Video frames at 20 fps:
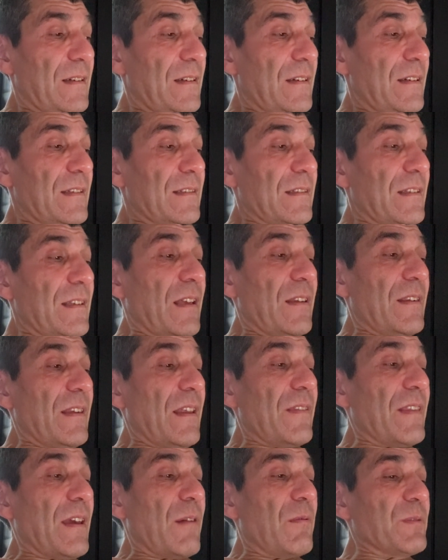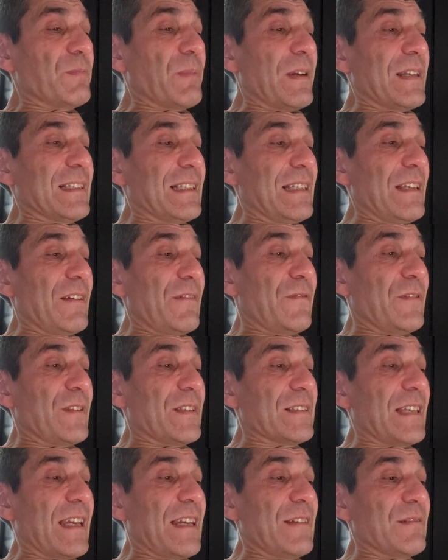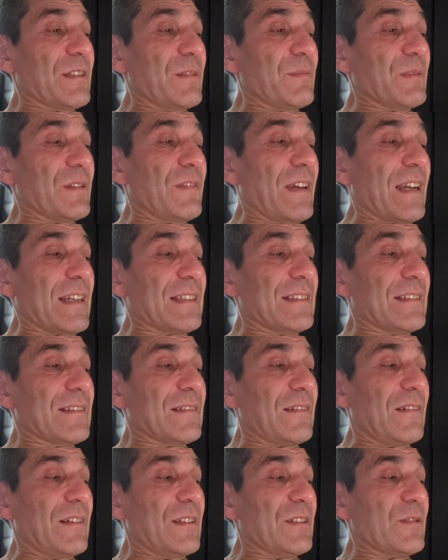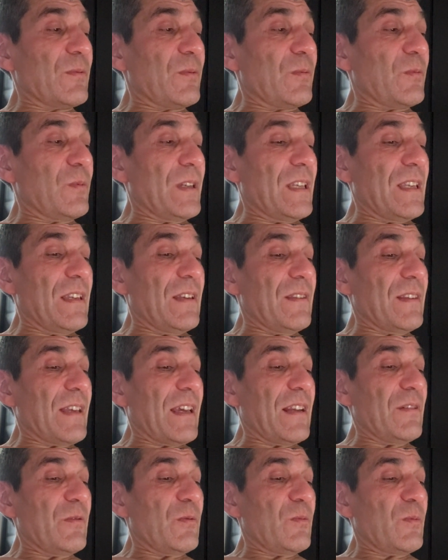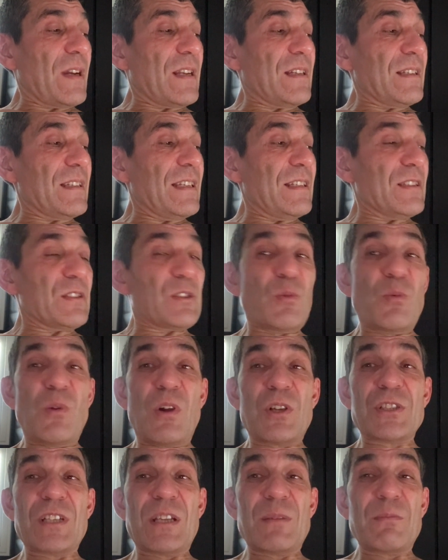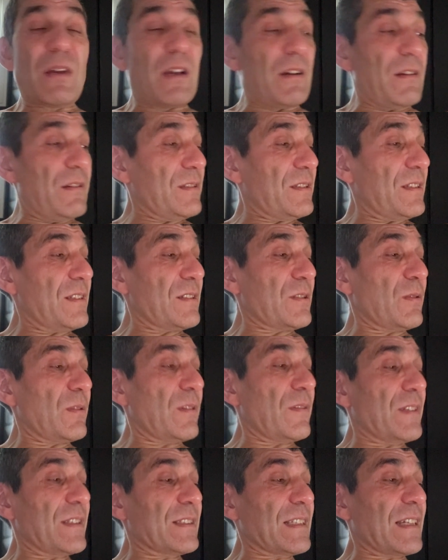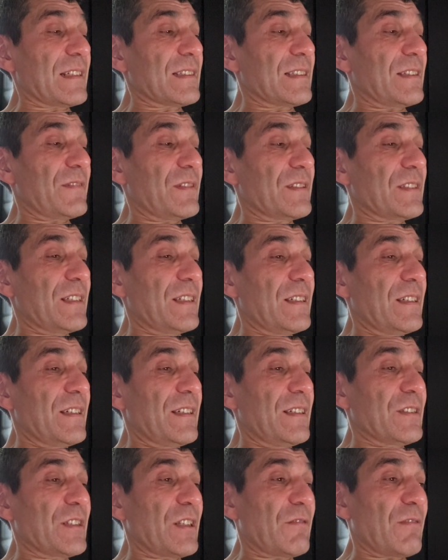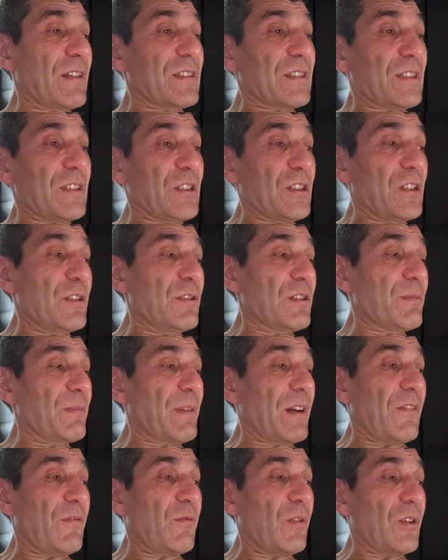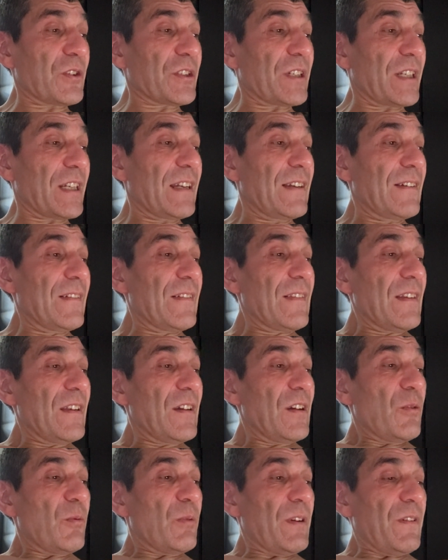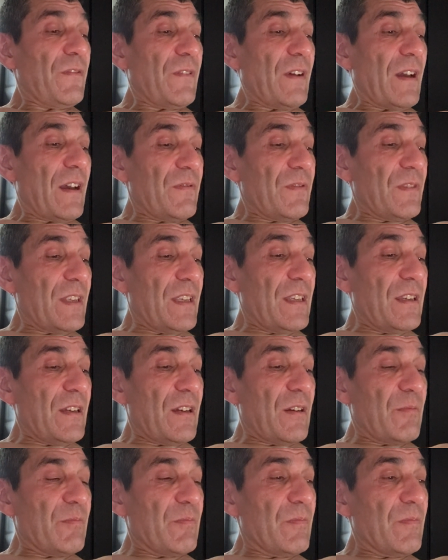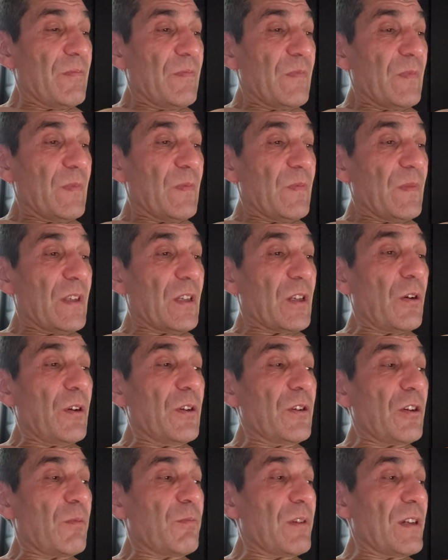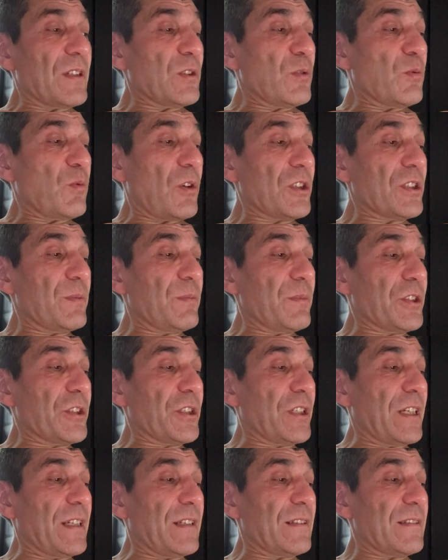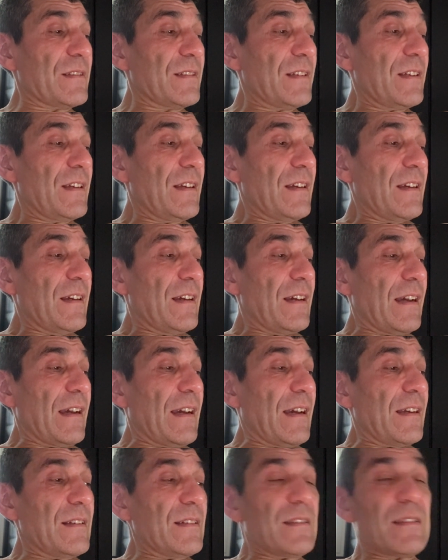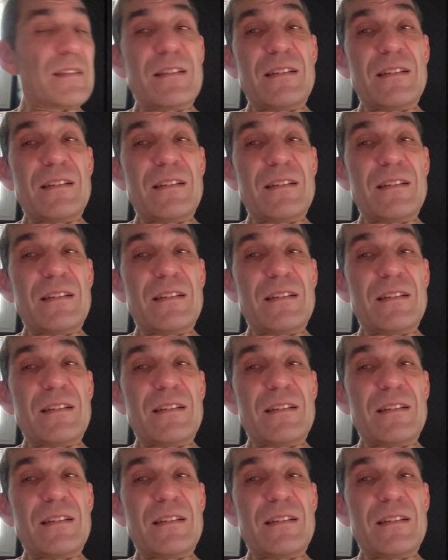So that was basically it for the day in terms of exercise. We then went into washing mode. Since all of this activity generates a huge amount of washing, we found the coin-operated washing machines, and